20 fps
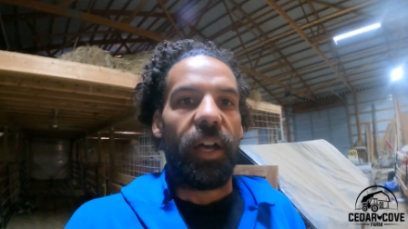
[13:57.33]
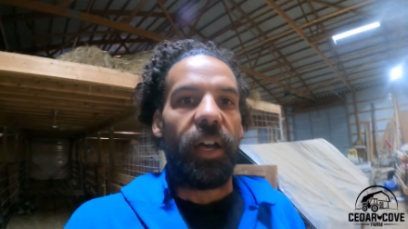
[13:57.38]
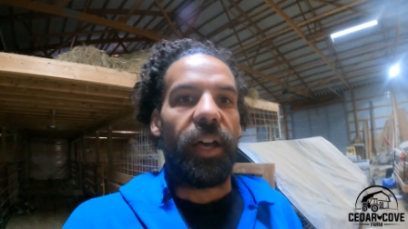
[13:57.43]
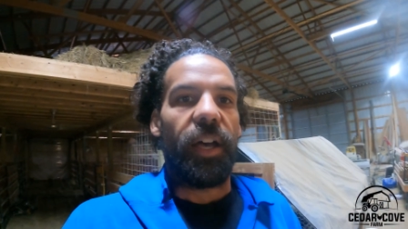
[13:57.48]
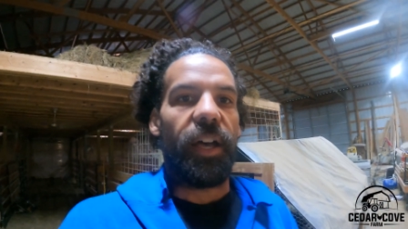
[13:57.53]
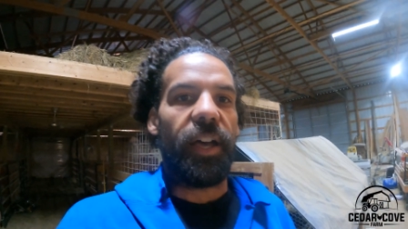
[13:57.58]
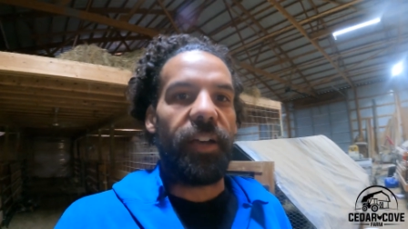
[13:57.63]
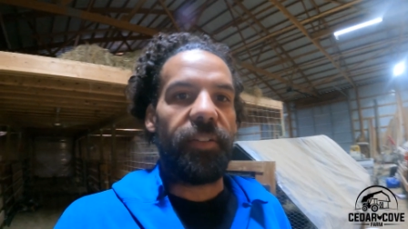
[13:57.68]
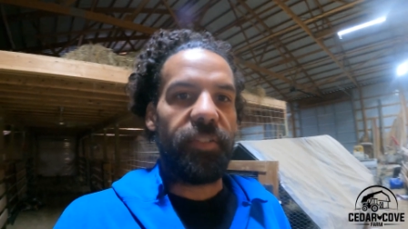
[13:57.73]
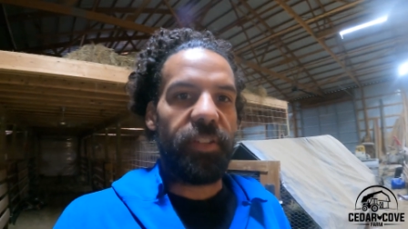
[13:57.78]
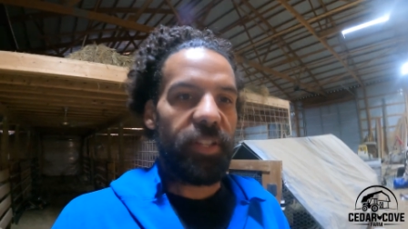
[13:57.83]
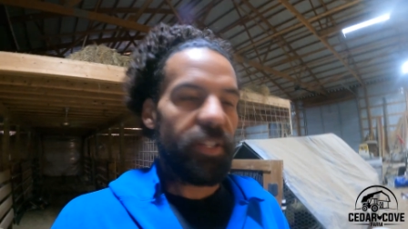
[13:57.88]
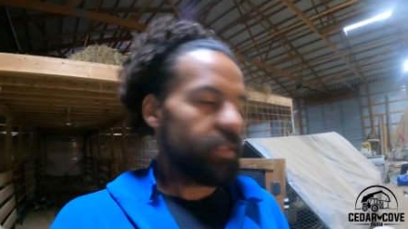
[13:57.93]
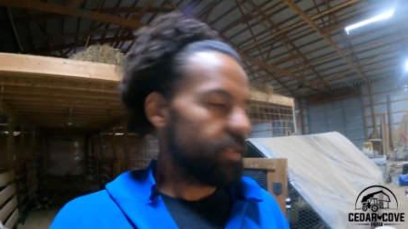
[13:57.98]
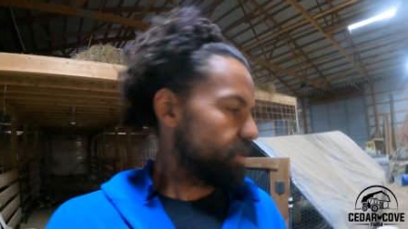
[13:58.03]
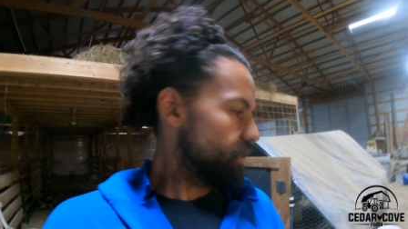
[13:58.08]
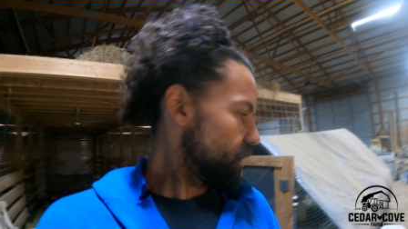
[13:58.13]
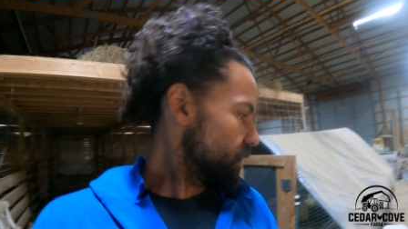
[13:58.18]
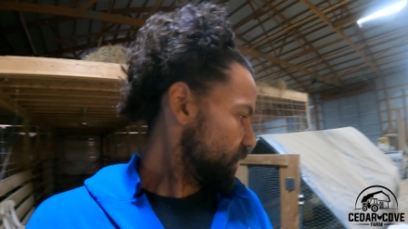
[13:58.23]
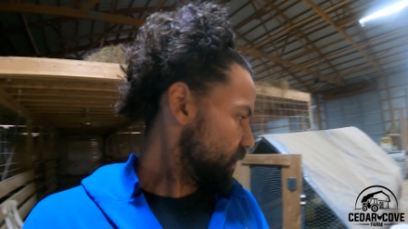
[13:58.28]

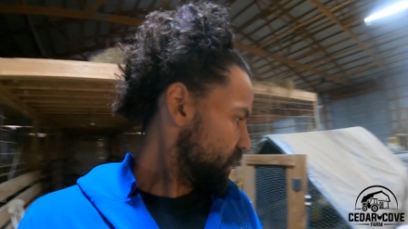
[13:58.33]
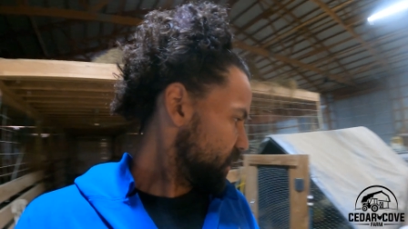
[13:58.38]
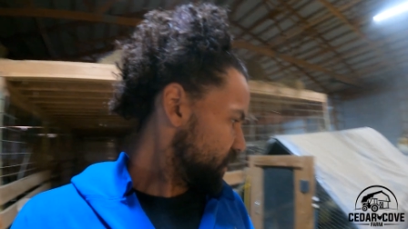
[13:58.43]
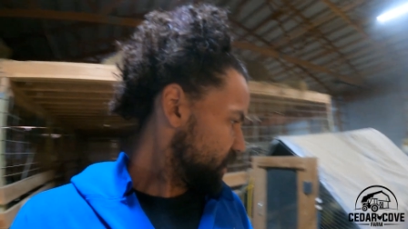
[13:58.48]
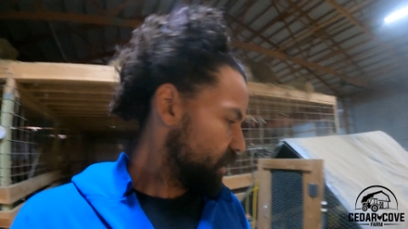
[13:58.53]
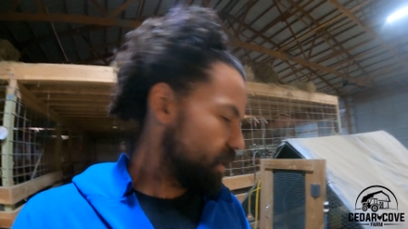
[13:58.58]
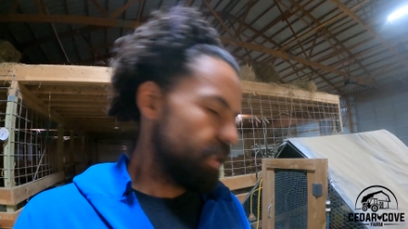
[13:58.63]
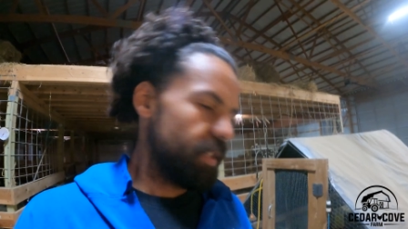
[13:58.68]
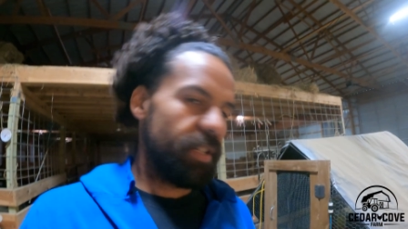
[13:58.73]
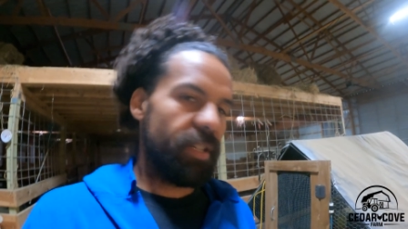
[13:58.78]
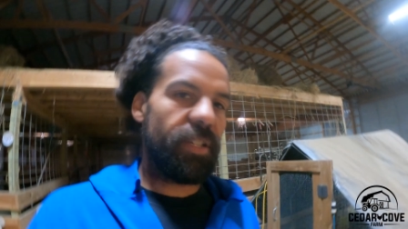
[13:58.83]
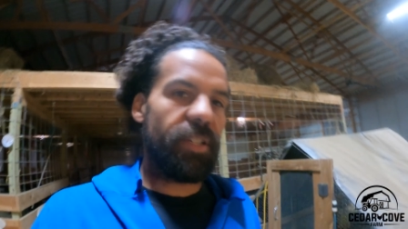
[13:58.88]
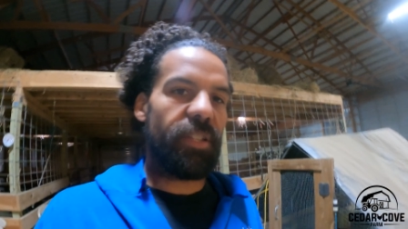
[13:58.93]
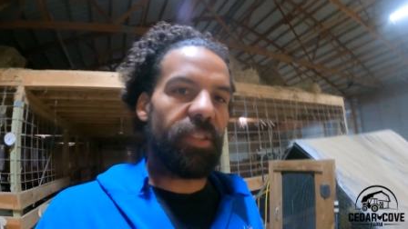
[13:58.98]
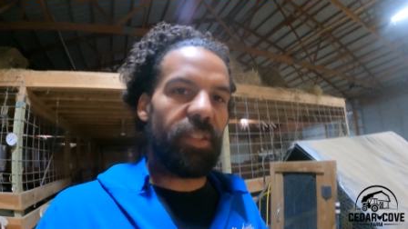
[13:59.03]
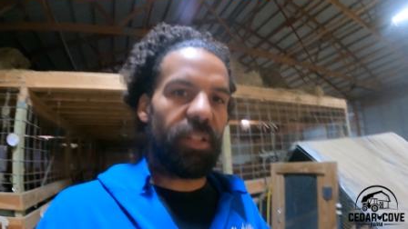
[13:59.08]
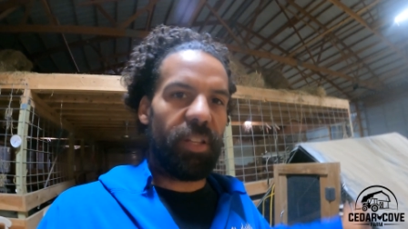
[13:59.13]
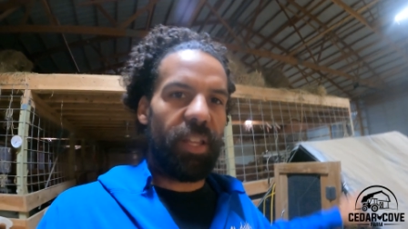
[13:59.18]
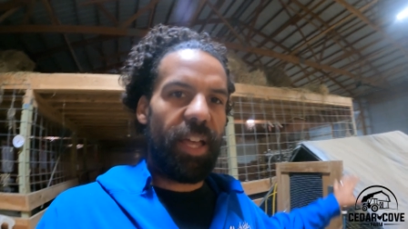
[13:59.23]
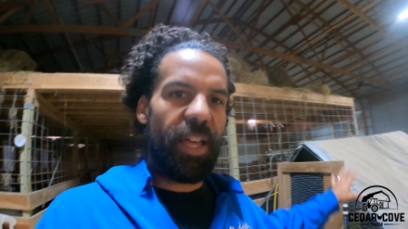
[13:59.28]
Everything's looking good.
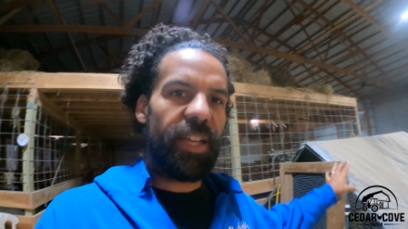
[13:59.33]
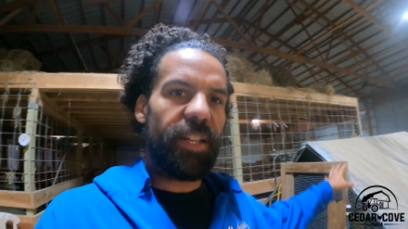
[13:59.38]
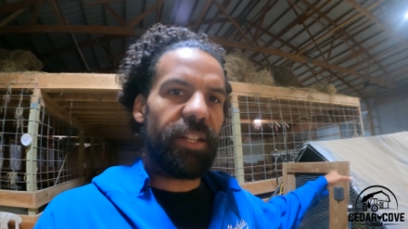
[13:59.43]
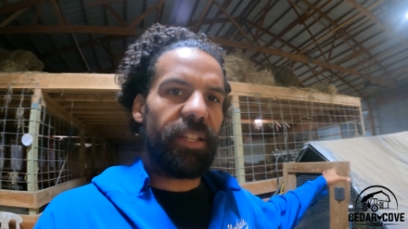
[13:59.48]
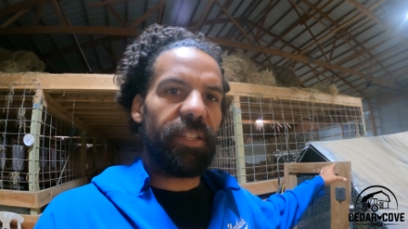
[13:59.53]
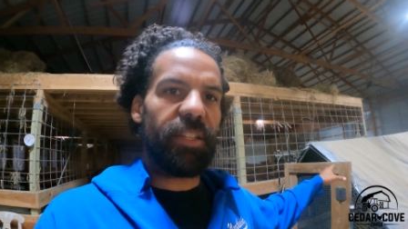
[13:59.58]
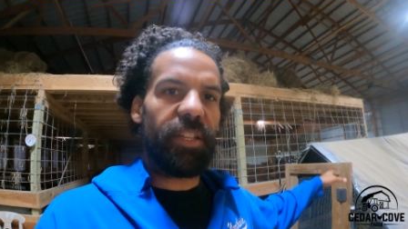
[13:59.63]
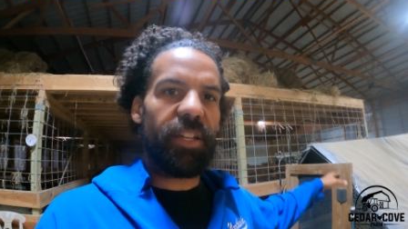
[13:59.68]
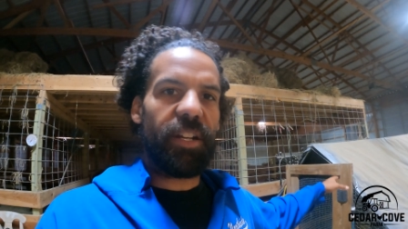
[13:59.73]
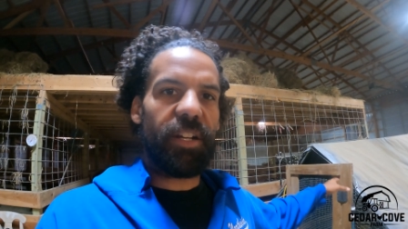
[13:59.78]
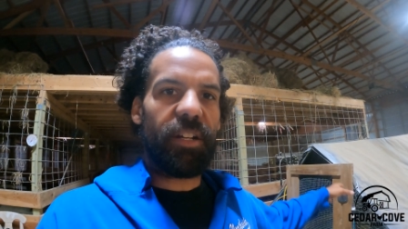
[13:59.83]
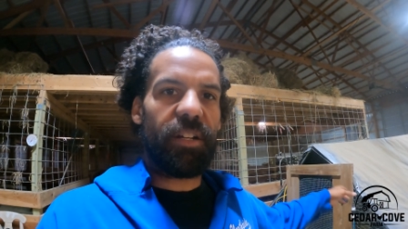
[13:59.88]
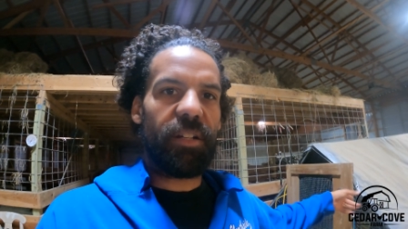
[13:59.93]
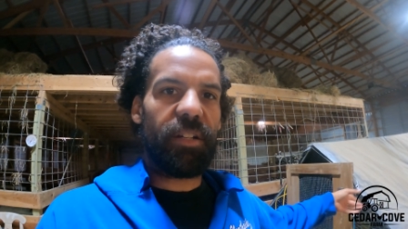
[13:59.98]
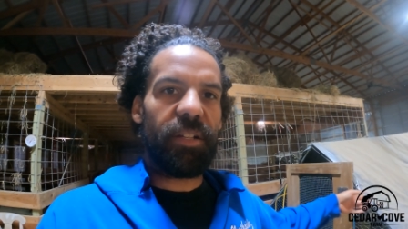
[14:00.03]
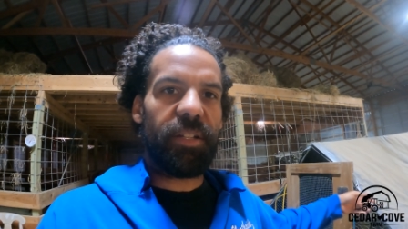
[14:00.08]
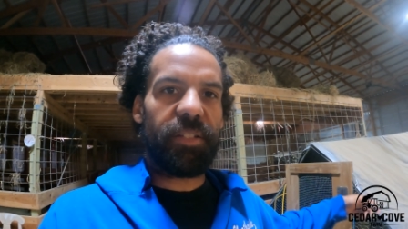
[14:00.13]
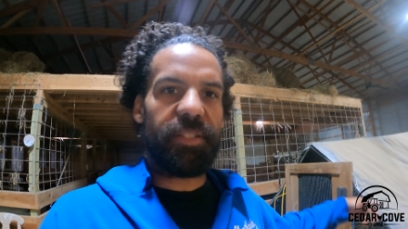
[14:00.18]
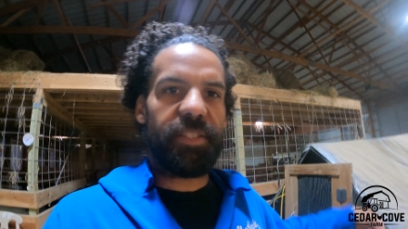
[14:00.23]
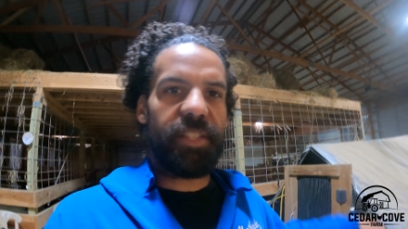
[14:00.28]
The light in
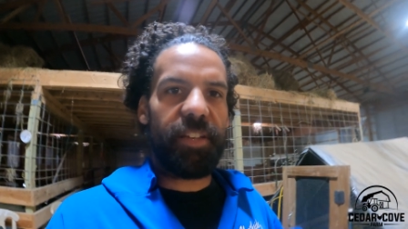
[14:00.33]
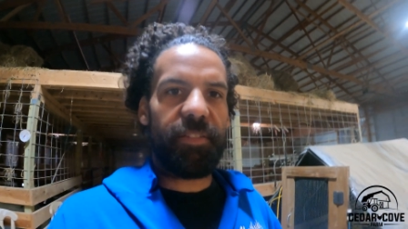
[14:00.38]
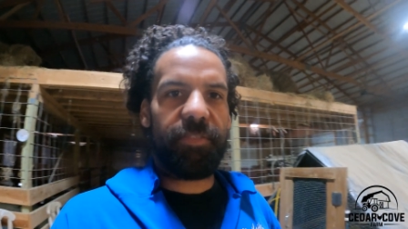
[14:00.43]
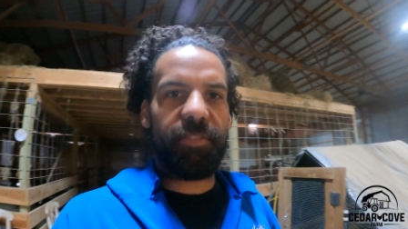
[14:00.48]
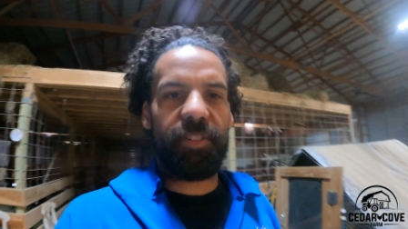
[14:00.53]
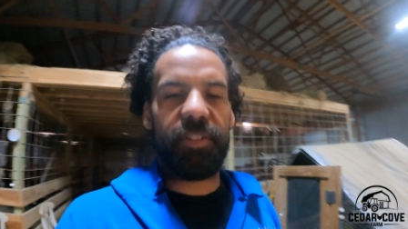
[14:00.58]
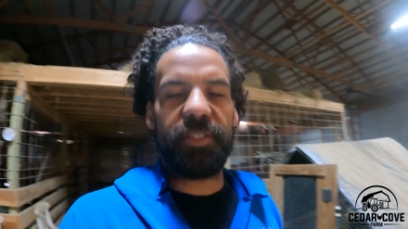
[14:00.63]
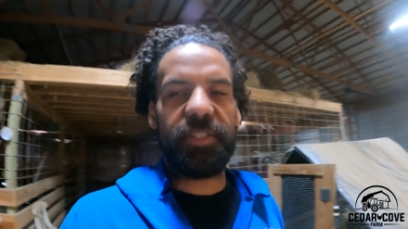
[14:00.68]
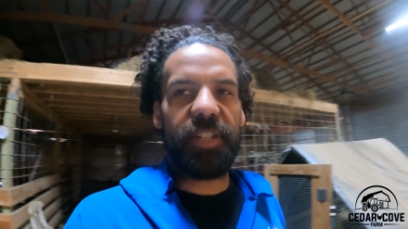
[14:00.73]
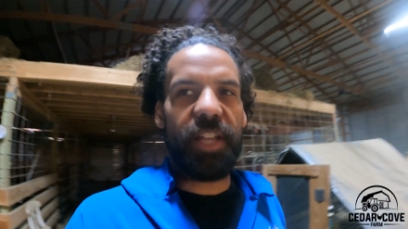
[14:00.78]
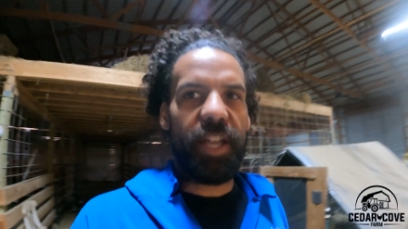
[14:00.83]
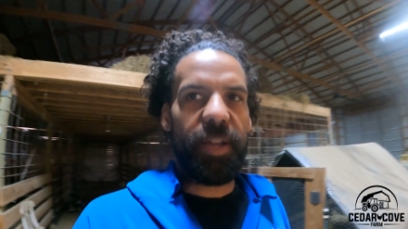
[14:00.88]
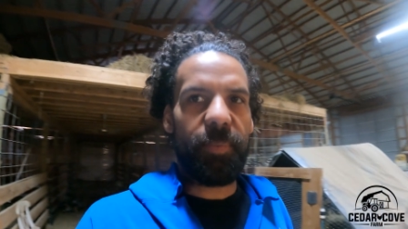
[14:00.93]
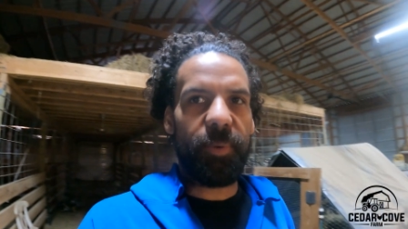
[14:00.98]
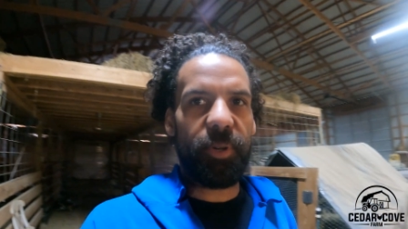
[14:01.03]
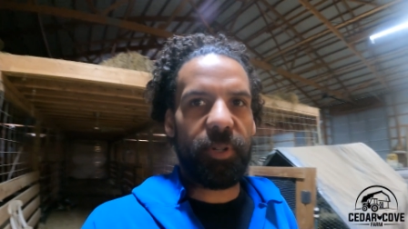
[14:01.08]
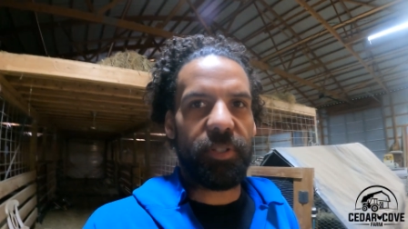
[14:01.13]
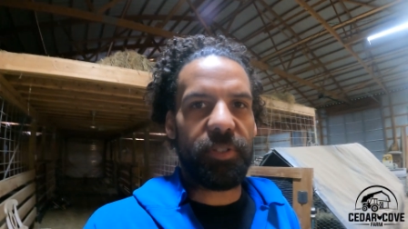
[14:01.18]
there, it's set for a timer.